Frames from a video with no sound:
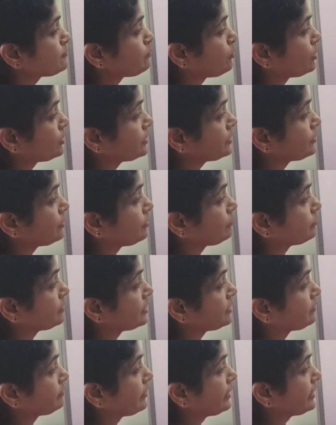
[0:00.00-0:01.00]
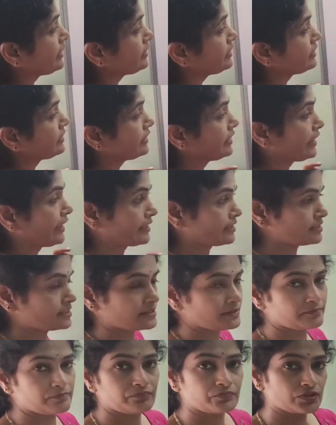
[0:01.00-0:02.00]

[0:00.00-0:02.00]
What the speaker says: polynomial by x,